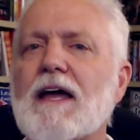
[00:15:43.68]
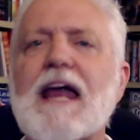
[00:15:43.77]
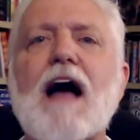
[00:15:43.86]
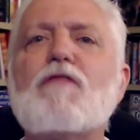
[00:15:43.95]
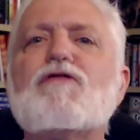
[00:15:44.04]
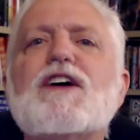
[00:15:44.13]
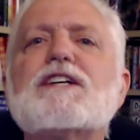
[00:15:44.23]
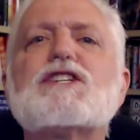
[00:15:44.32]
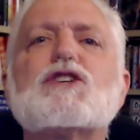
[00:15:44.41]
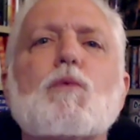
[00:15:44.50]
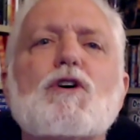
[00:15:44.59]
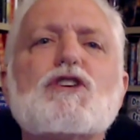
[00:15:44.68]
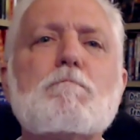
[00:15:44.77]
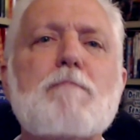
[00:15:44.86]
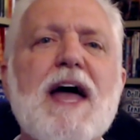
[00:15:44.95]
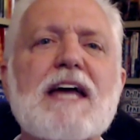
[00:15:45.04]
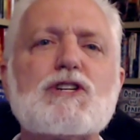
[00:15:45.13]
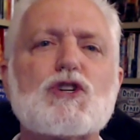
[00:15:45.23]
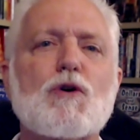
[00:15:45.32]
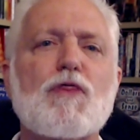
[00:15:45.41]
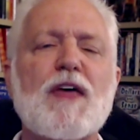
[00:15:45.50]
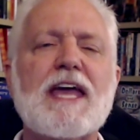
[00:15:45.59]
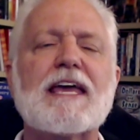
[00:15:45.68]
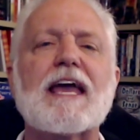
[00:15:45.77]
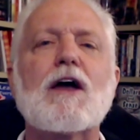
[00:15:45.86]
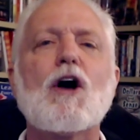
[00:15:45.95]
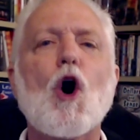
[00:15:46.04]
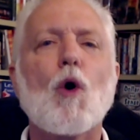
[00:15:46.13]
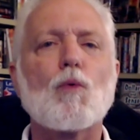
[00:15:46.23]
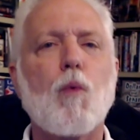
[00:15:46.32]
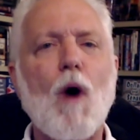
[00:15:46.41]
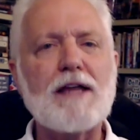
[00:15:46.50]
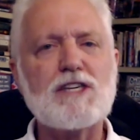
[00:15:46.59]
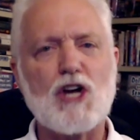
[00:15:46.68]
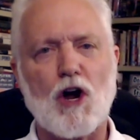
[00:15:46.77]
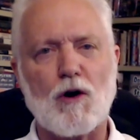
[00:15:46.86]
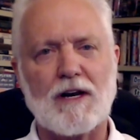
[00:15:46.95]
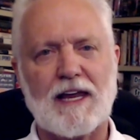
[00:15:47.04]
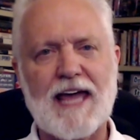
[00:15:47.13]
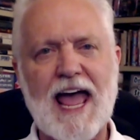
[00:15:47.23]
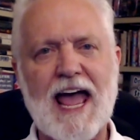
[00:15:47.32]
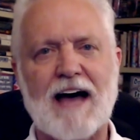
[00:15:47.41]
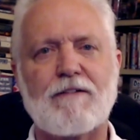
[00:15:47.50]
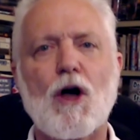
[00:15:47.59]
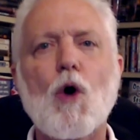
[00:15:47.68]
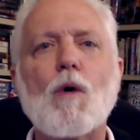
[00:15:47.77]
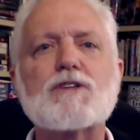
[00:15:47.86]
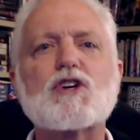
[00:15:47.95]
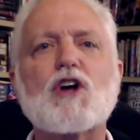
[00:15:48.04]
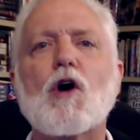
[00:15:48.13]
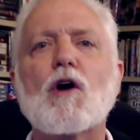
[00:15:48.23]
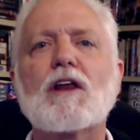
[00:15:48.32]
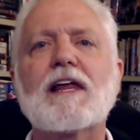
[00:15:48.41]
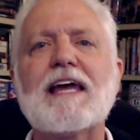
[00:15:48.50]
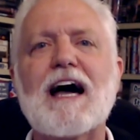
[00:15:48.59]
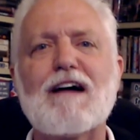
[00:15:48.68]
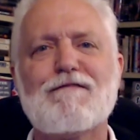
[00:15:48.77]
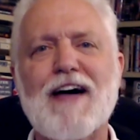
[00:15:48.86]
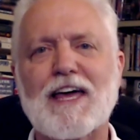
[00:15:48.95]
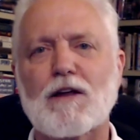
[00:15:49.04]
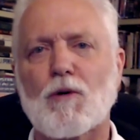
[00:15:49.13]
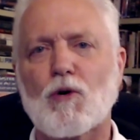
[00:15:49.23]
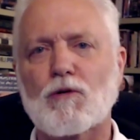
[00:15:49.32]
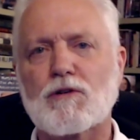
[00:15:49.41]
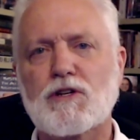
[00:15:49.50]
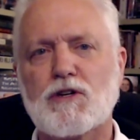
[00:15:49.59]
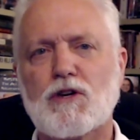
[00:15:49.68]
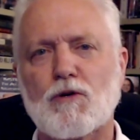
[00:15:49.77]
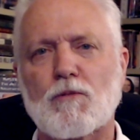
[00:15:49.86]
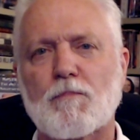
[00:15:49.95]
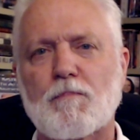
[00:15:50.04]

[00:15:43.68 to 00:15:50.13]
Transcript: Now, this is where you base your thinking on what you currently have, what's currently available to you.